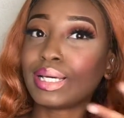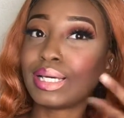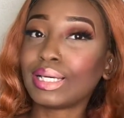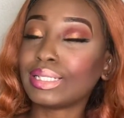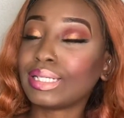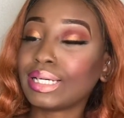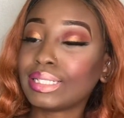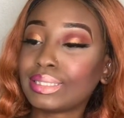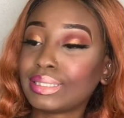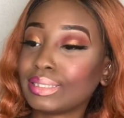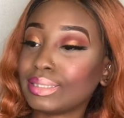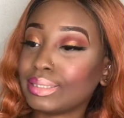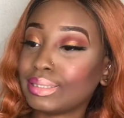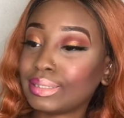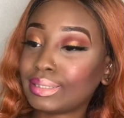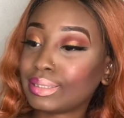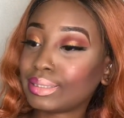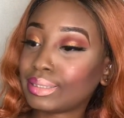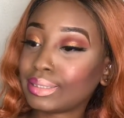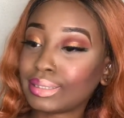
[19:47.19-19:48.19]
And that
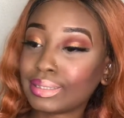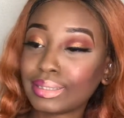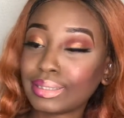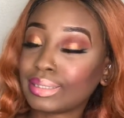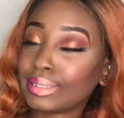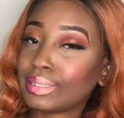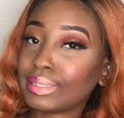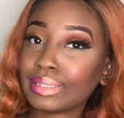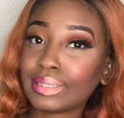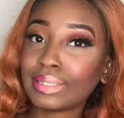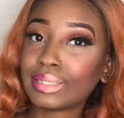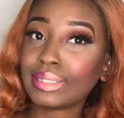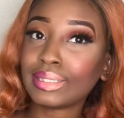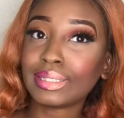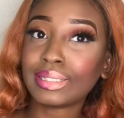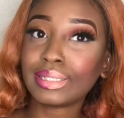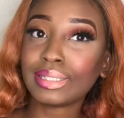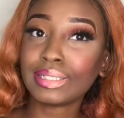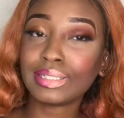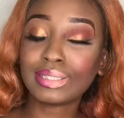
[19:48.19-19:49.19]
is
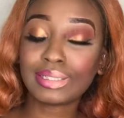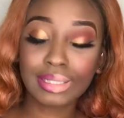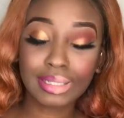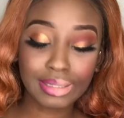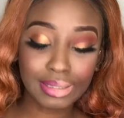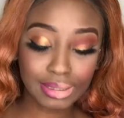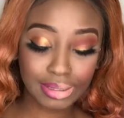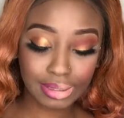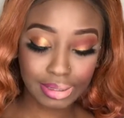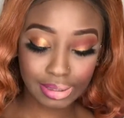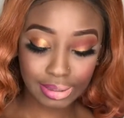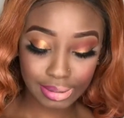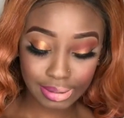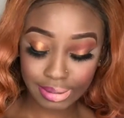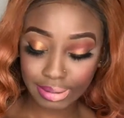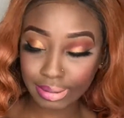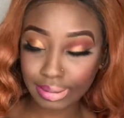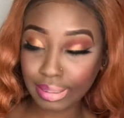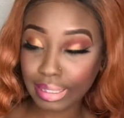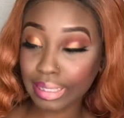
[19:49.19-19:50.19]

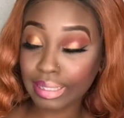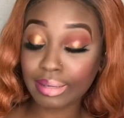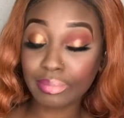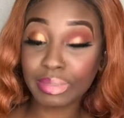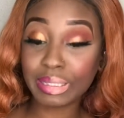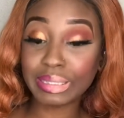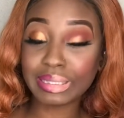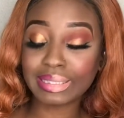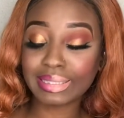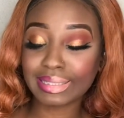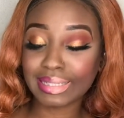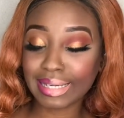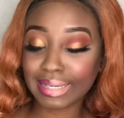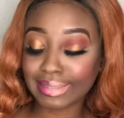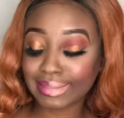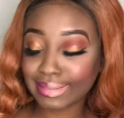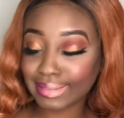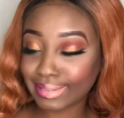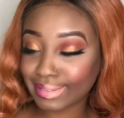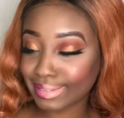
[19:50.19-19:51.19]
such an amazing sight.